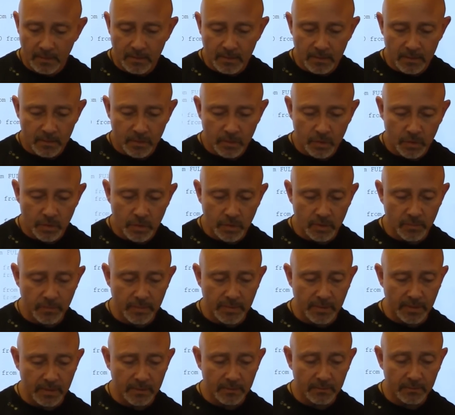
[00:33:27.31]
Should
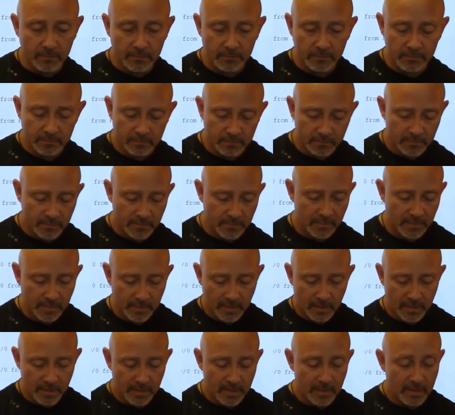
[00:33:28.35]
be.
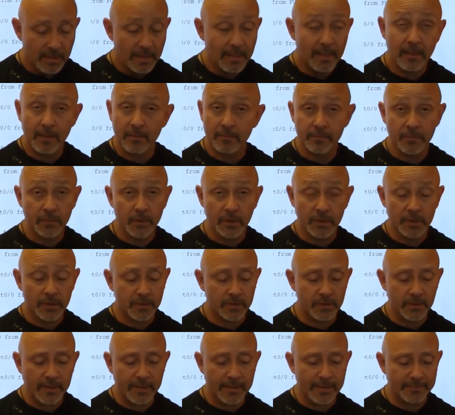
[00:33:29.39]
I'm just,
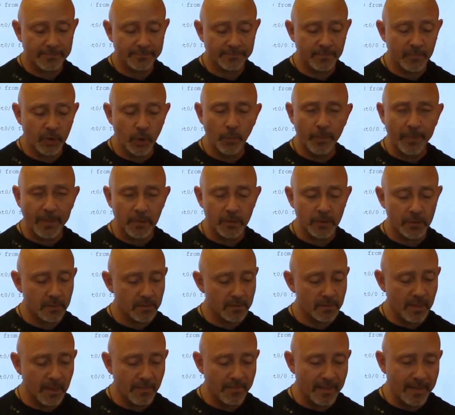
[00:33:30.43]
no patience.
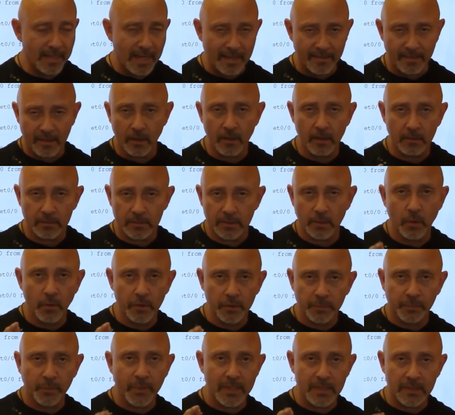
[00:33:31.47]
I'm the guy that's
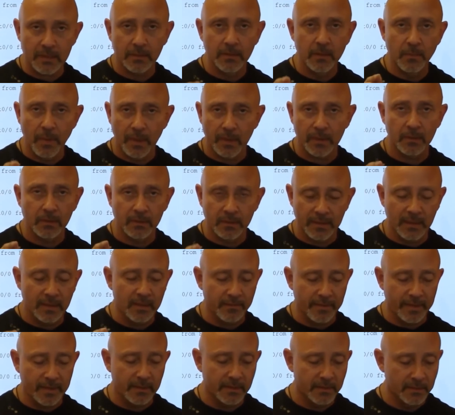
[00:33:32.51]
always pressing the button on the
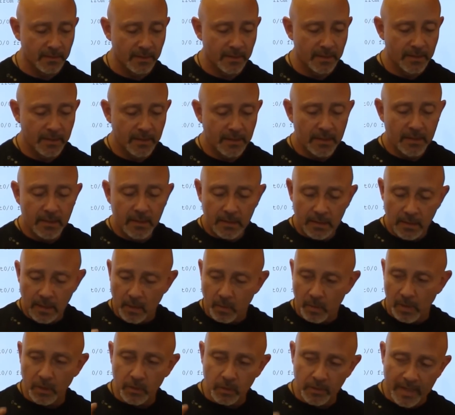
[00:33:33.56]
elevator. I
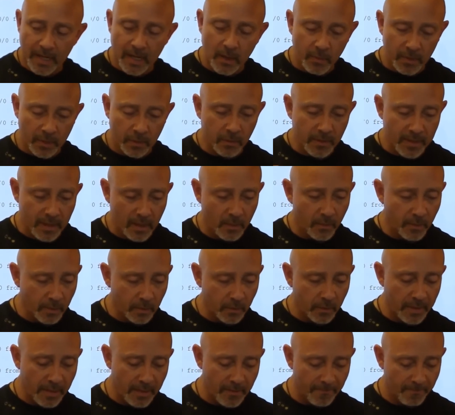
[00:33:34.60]
want to go down, I want to go down, I want to go
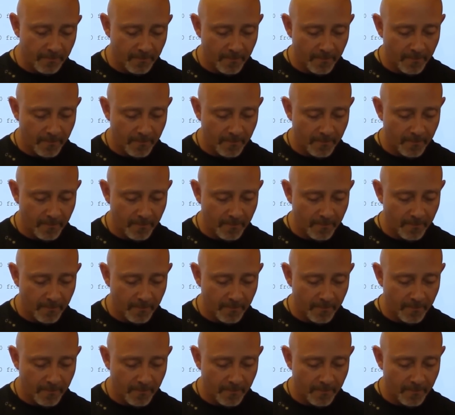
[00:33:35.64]
down.